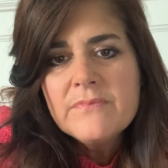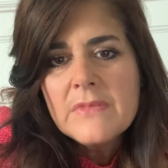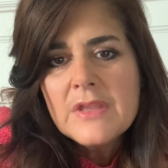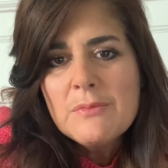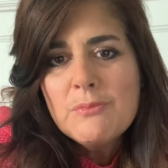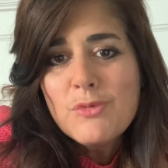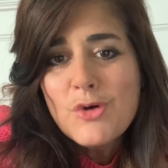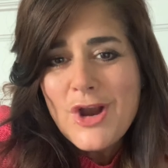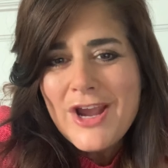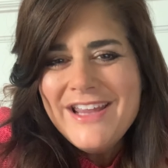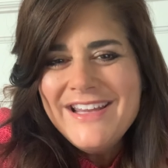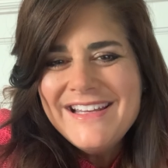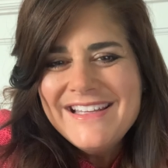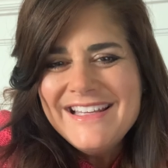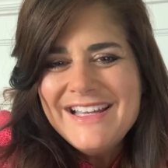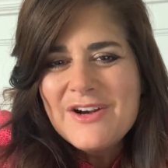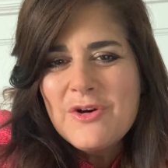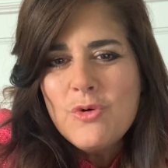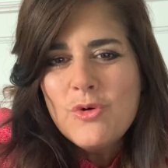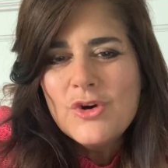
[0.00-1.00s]
break
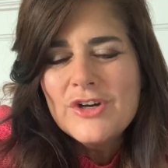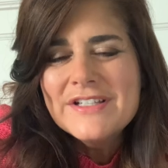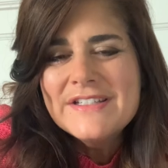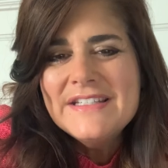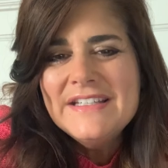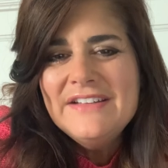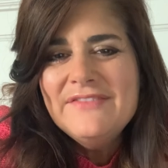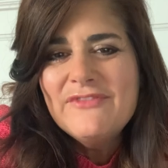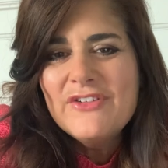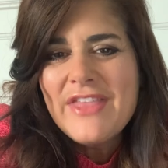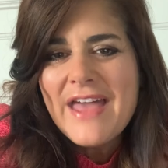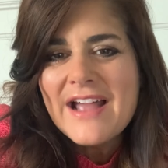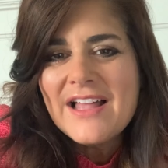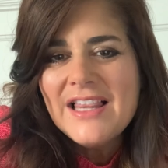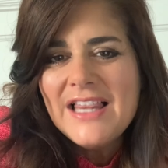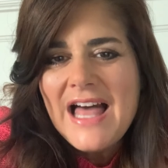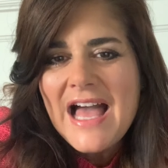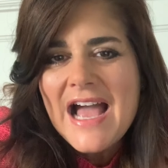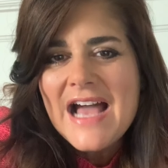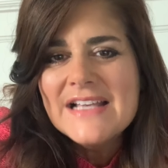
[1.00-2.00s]
and quarantine for that
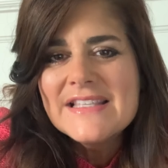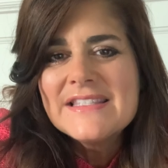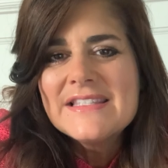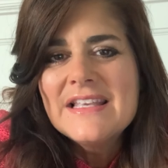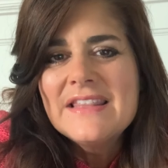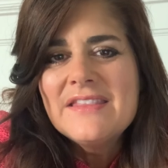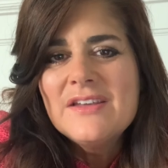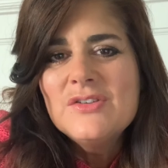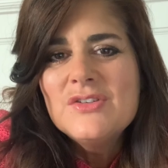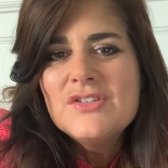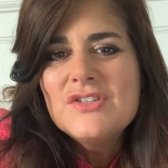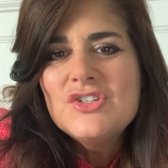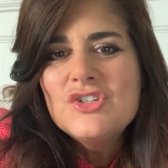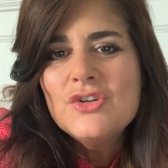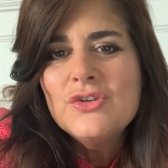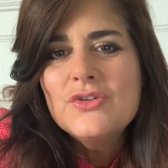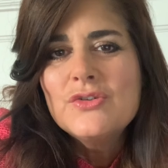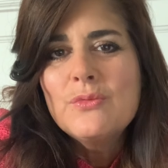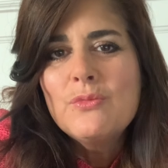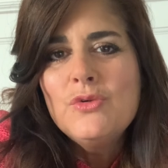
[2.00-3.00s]
class, that those
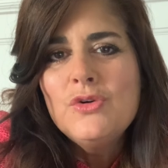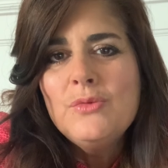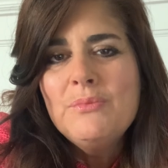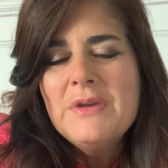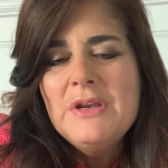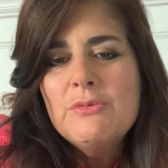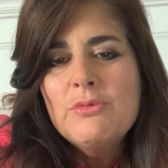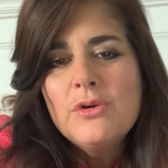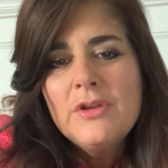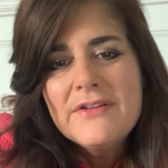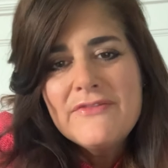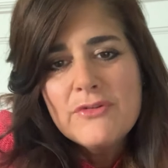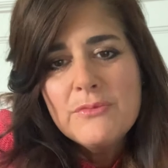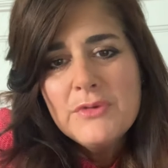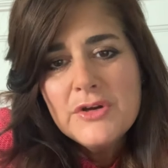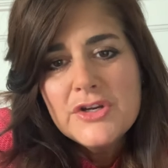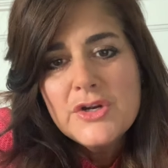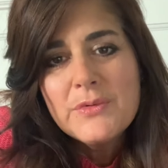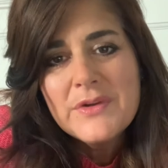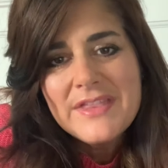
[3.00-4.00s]
children will be really
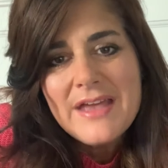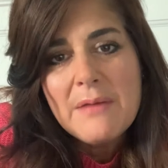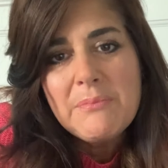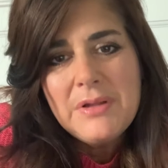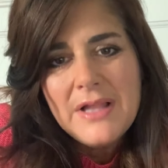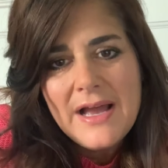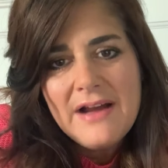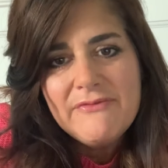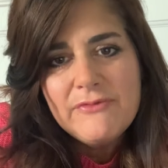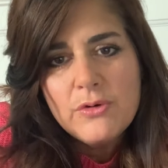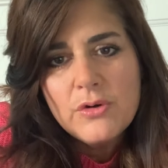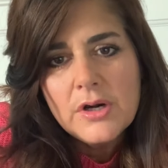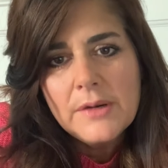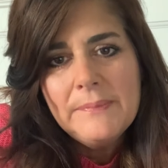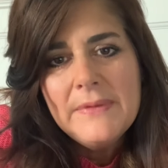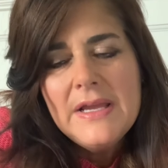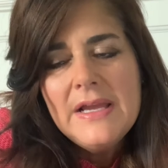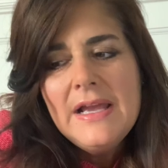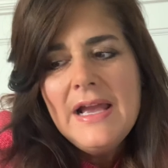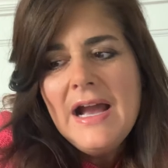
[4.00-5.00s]
familiar with that platform.